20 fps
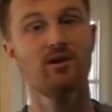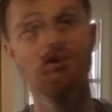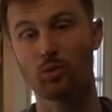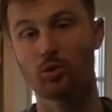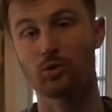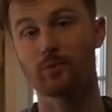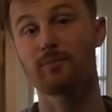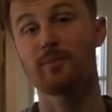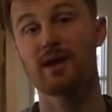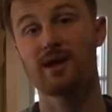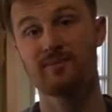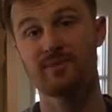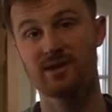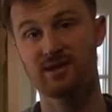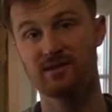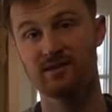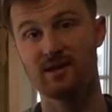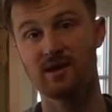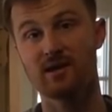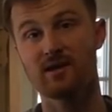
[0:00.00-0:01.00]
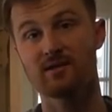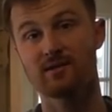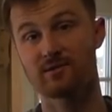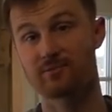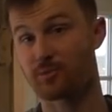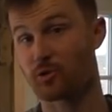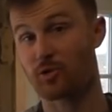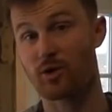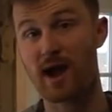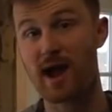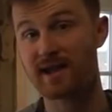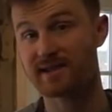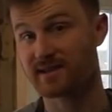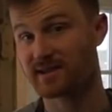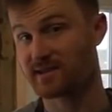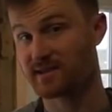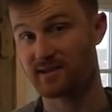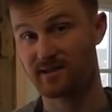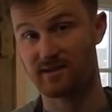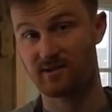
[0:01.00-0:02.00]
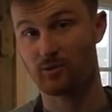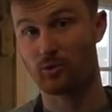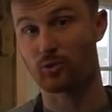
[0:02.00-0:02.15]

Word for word: or maybe sporadic